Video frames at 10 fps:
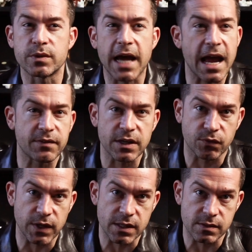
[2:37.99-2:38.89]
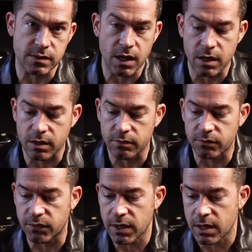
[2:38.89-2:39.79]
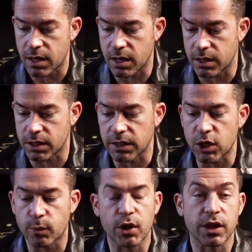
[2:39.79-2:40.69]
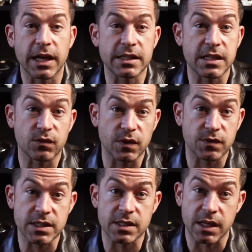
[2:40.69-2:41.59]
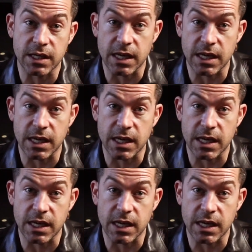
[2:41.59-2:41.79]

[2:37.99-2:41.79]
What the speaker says: diving fins of the later part of the 1950s into the